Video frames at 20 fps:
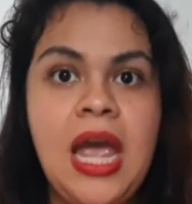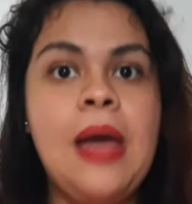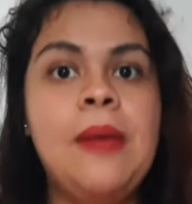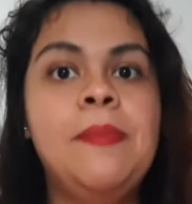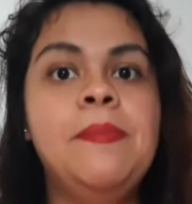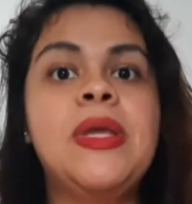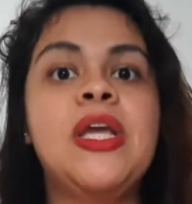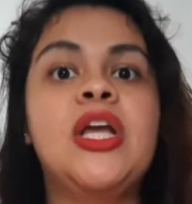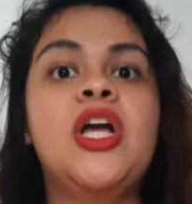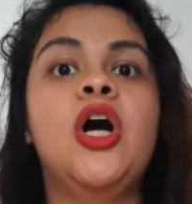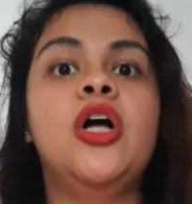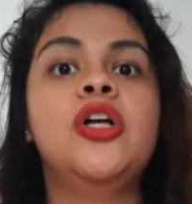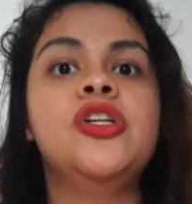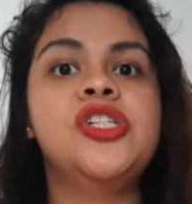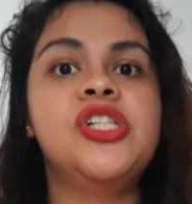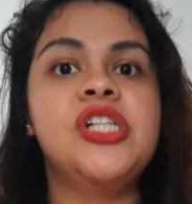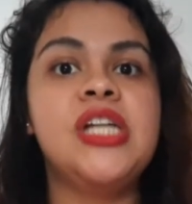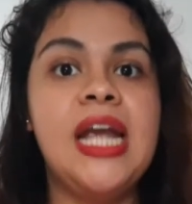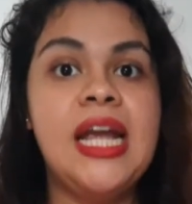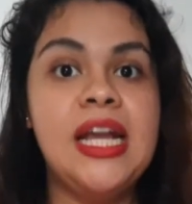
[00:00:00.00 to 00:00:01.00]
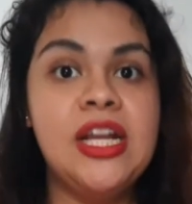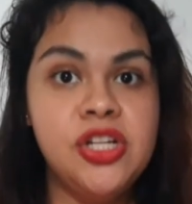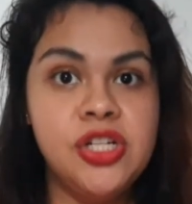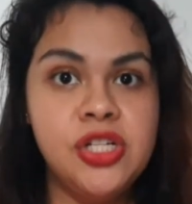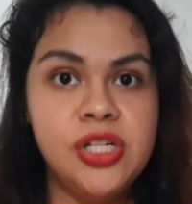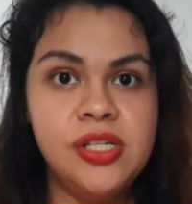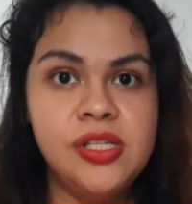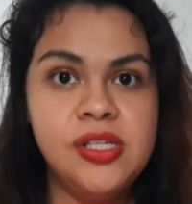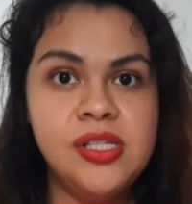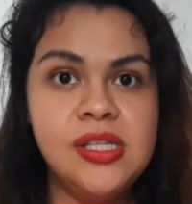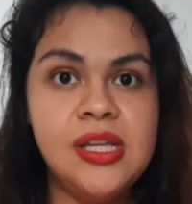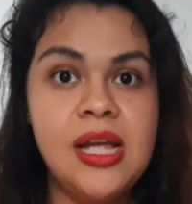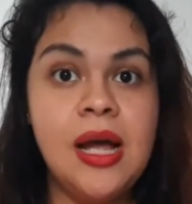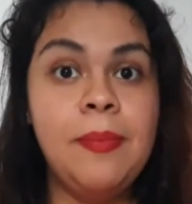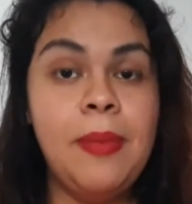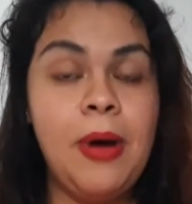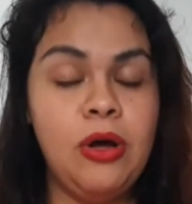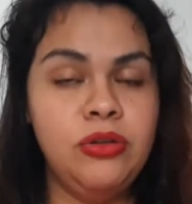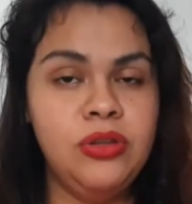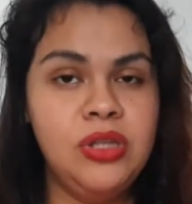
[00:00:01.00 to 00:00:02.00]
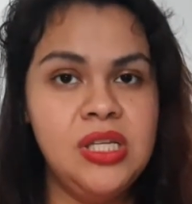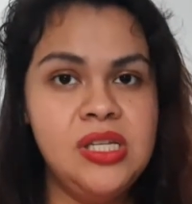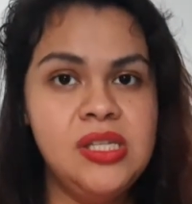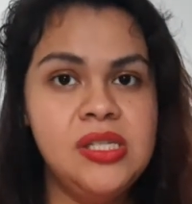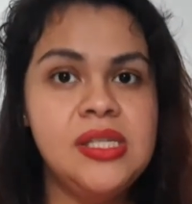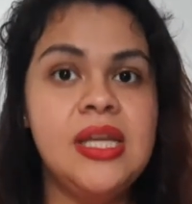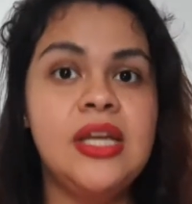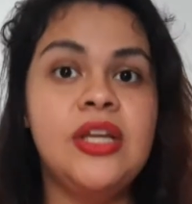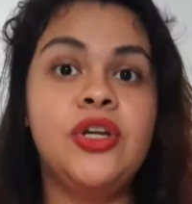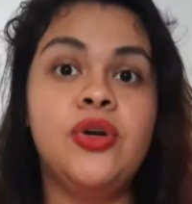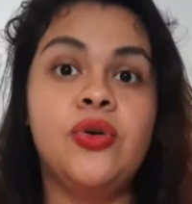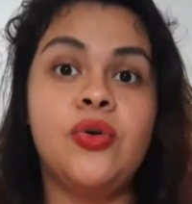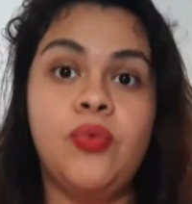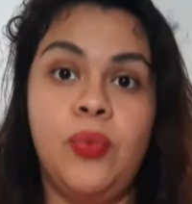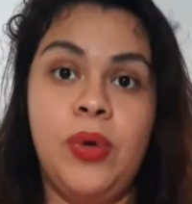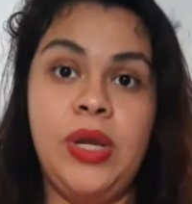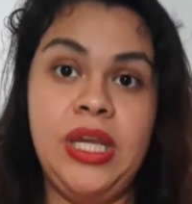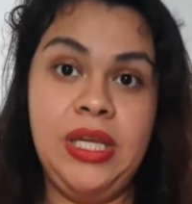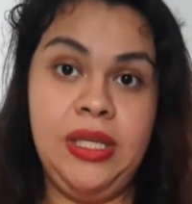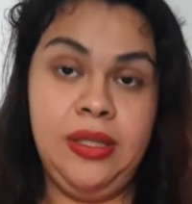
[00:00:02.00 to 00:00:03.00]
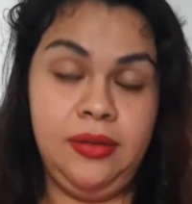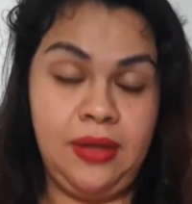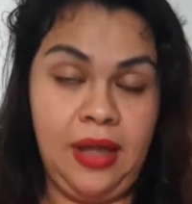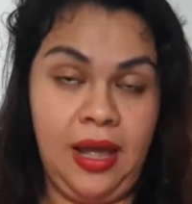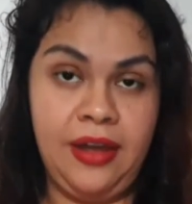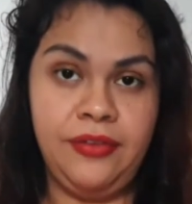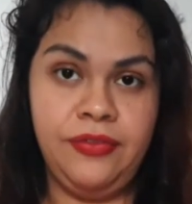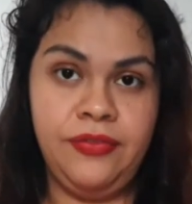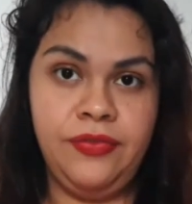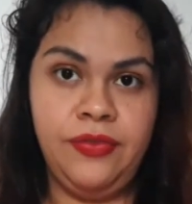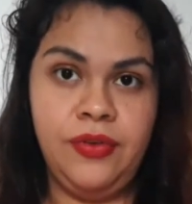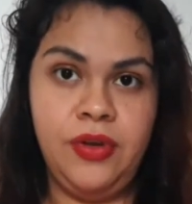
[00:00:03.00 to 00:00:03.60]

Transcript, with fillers: and be conscientious about this in your waking life.